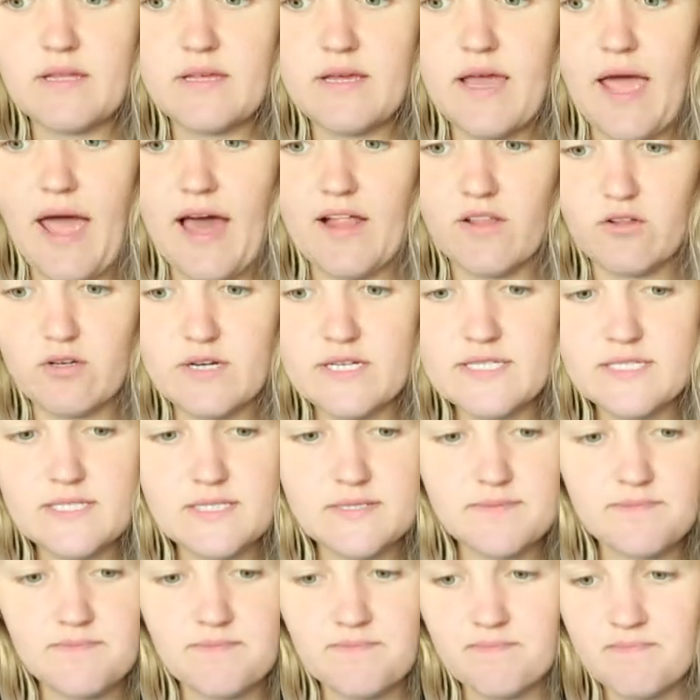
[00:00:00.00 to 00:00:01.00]
calories.
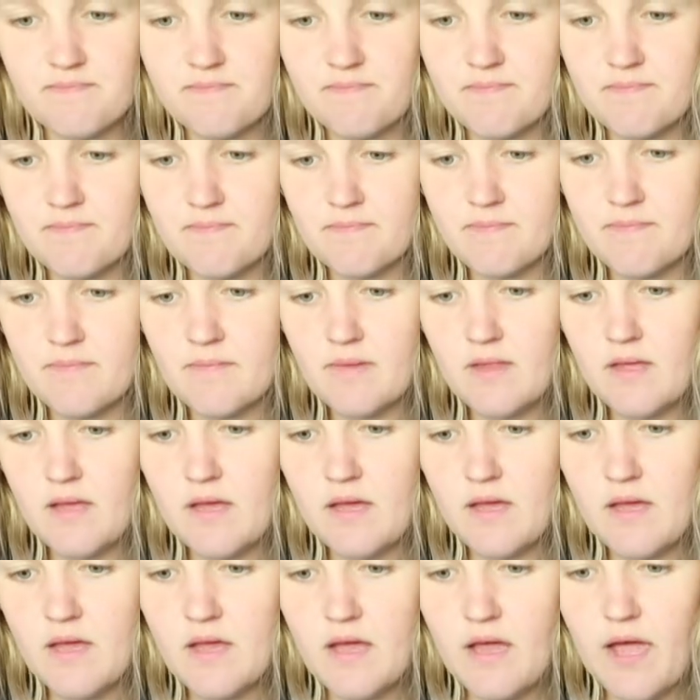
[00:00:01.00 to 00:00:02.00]

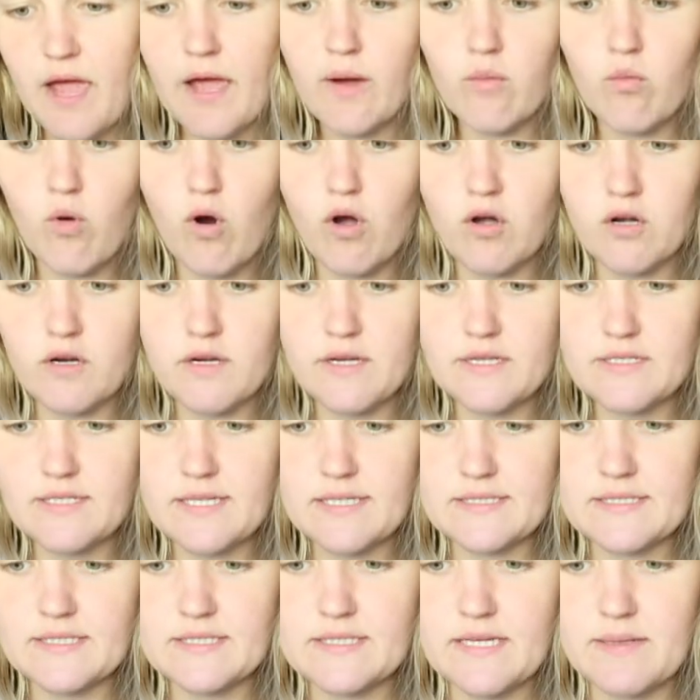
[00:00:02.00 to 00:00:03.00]
And water, it
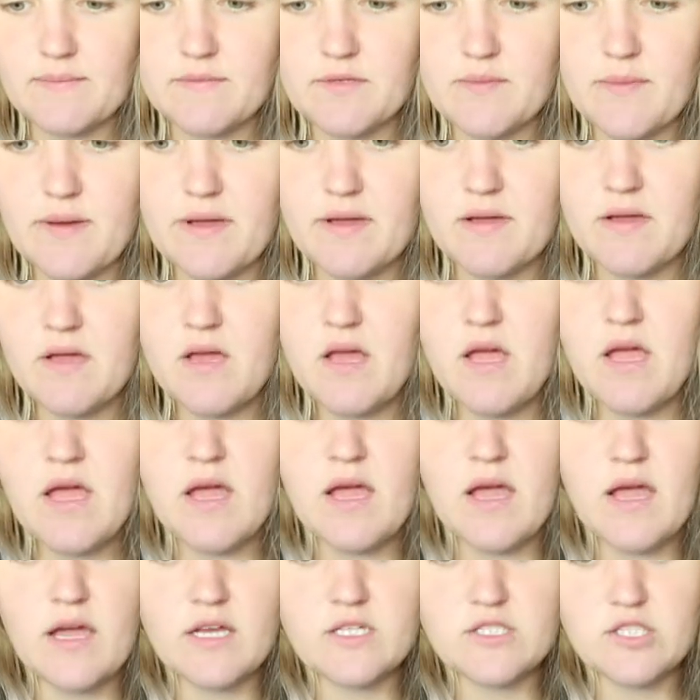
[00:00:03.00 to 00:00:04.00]
tastes the same to me.
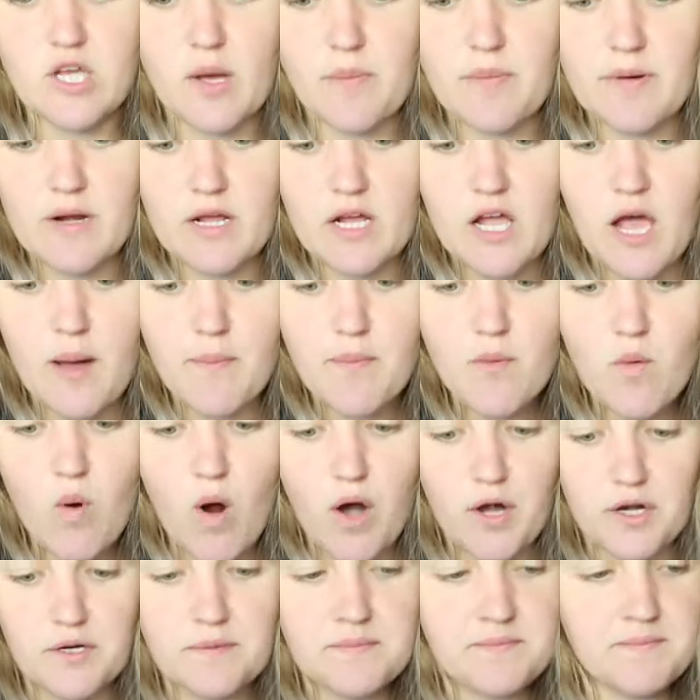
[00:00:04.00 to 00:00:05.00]
So I put a cup of
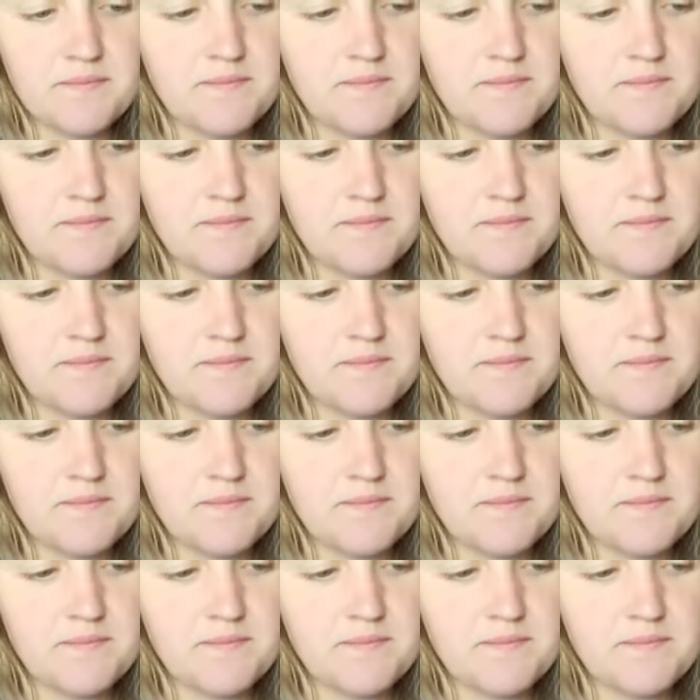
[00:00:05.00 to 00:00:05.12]
water.